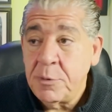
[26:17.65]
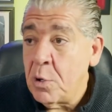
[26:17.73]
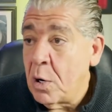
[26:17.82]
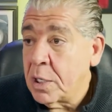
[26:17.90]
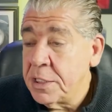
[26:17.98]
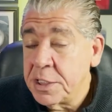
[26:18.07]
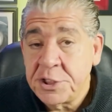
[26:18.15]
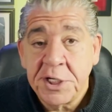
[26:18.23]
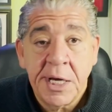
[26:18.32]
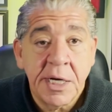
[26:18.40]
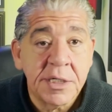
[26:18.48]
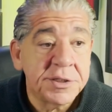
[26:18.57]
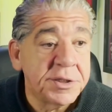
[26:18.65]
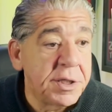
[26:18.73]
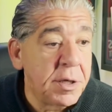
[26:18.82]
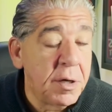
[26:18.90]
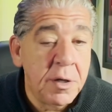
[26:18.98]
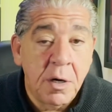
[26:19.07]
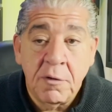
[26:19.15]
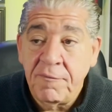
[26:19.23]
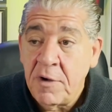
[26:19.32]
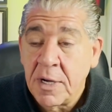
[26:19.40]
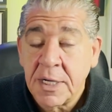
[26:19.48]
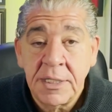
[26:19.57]
talking to chicks, you know, the whole
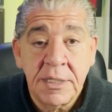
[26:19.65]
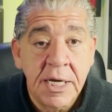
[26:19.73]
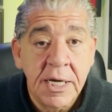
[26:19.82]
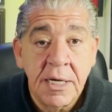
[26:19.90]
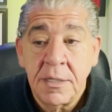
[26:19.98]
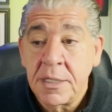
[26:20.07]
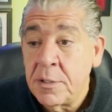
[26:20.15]
fucking deal.